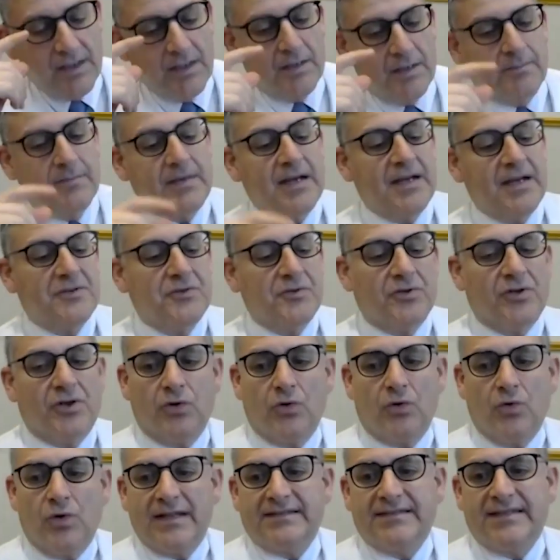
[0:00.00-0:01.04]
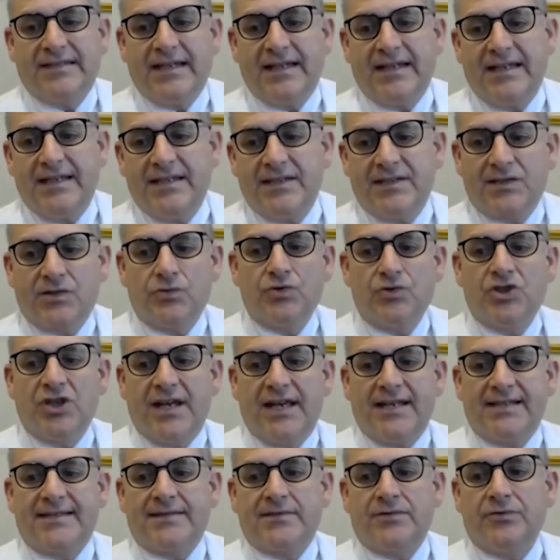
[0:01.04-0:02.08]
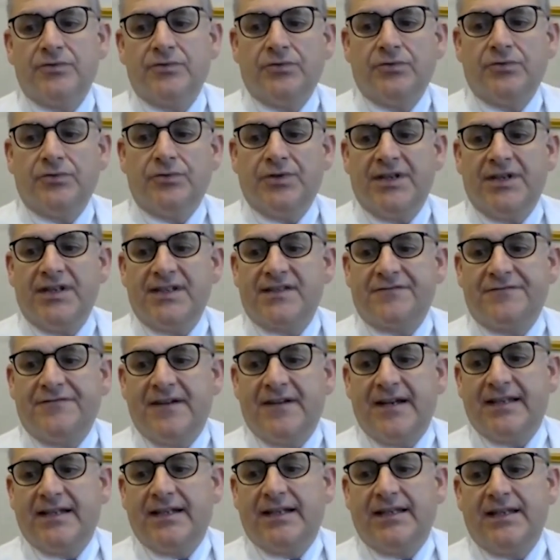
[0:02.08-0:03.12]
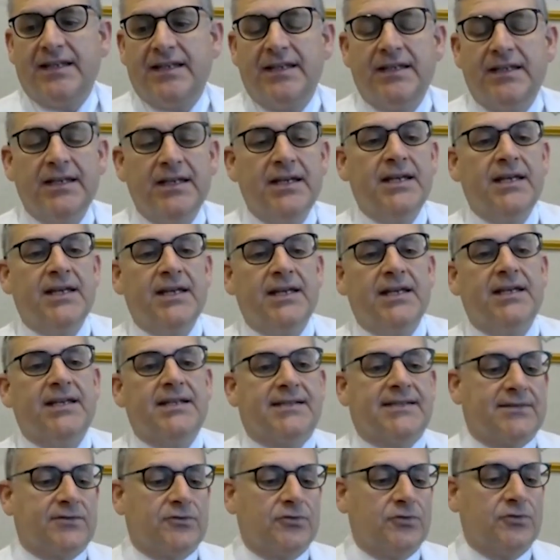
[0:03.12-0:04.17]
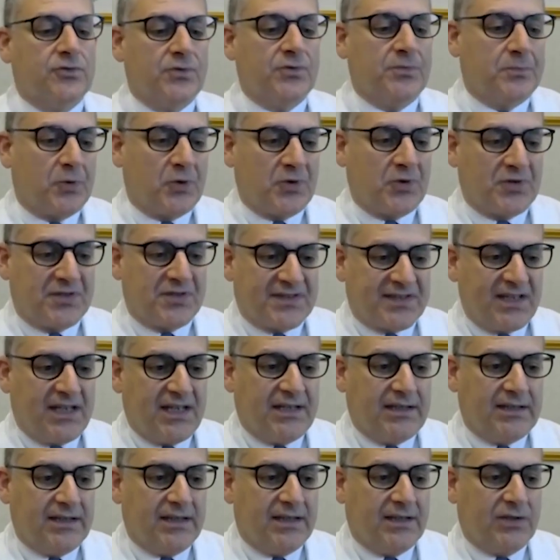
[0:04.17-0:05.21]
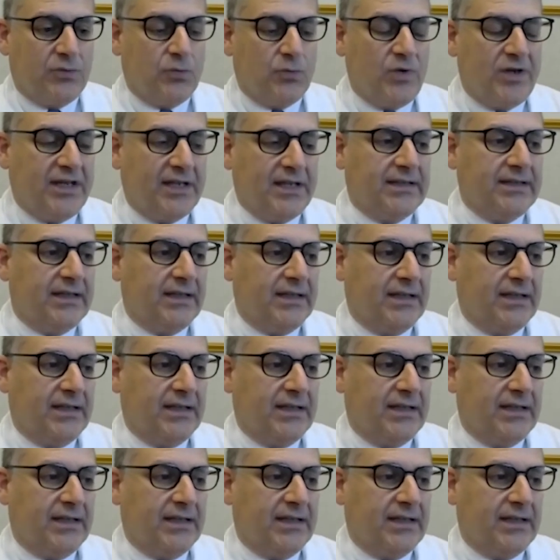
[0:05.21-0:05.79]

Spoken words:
What I suggest to do is to proceed with